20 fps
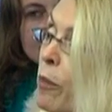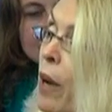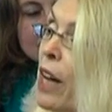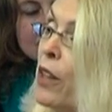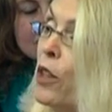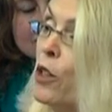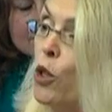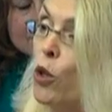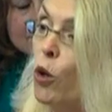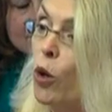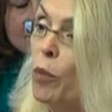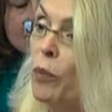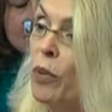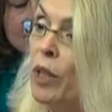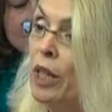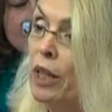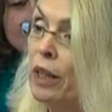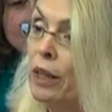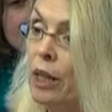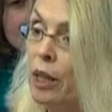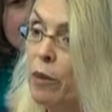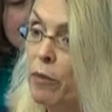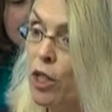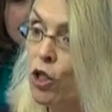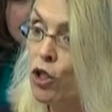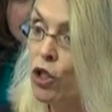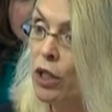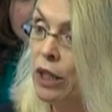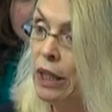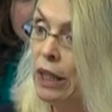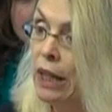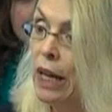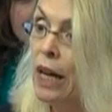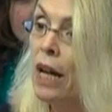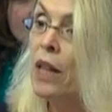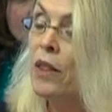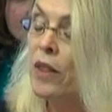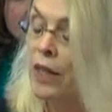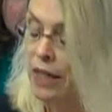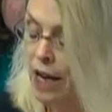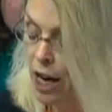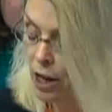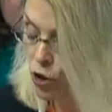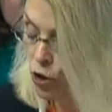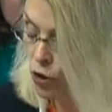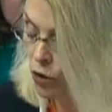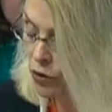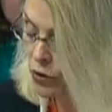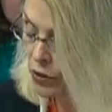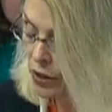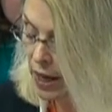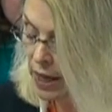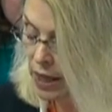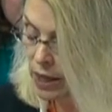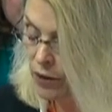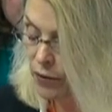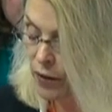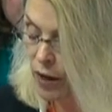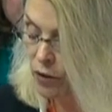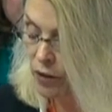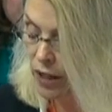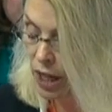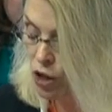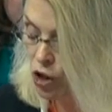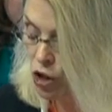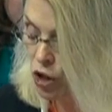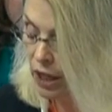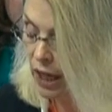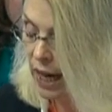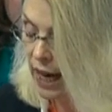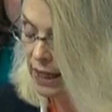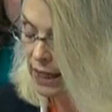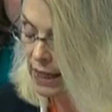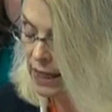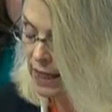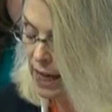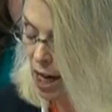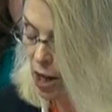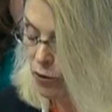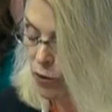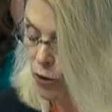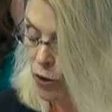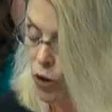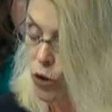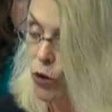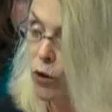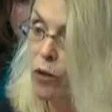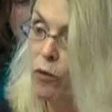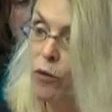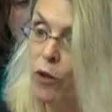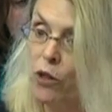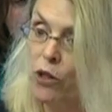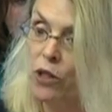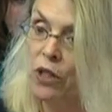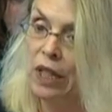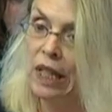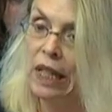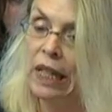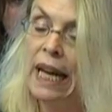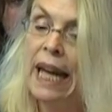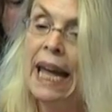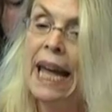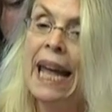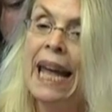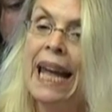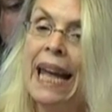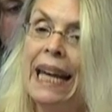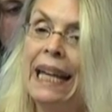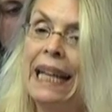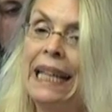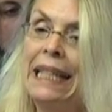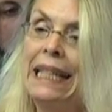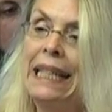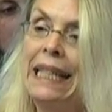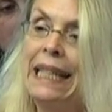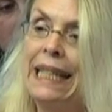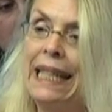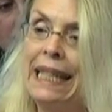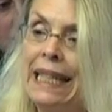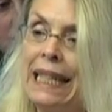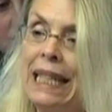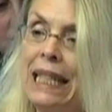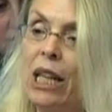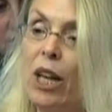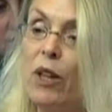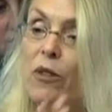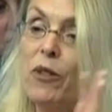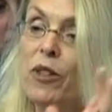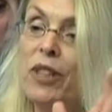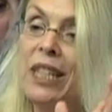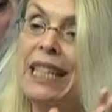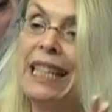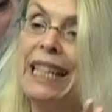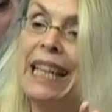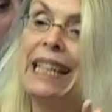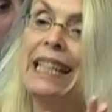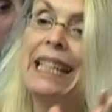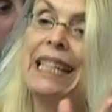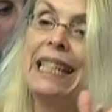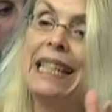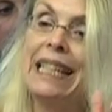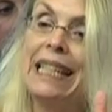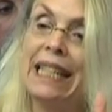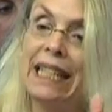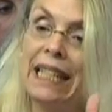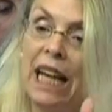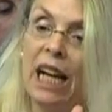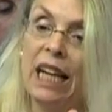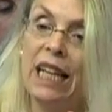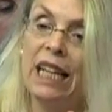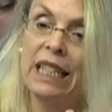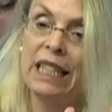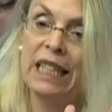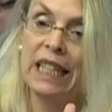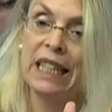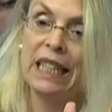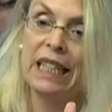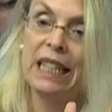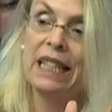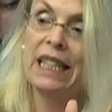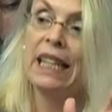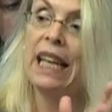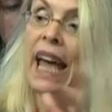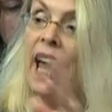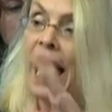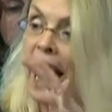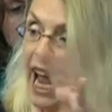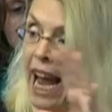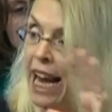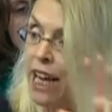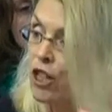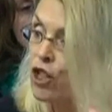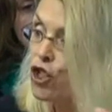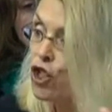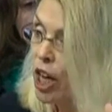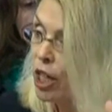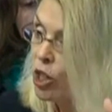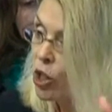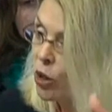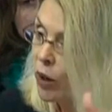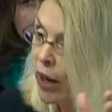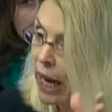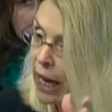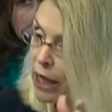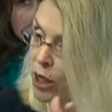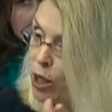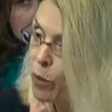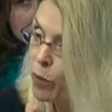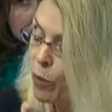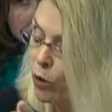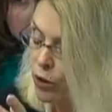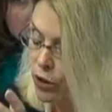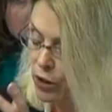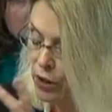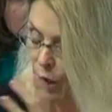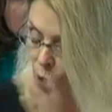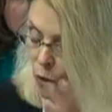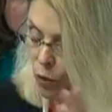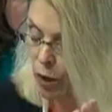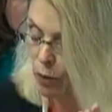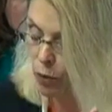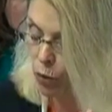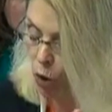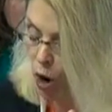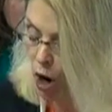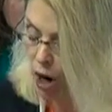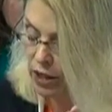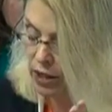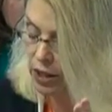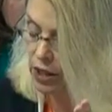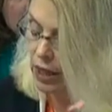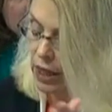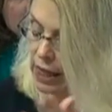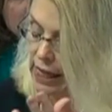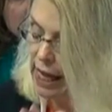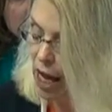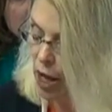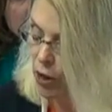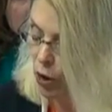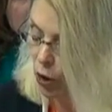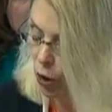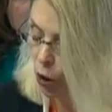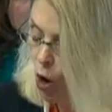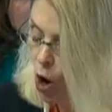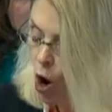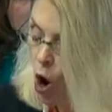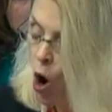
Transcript: by the European Commission, the National Science Foundation, and Stanford University. It consisted of 60 scientists and gender experts that we brought together.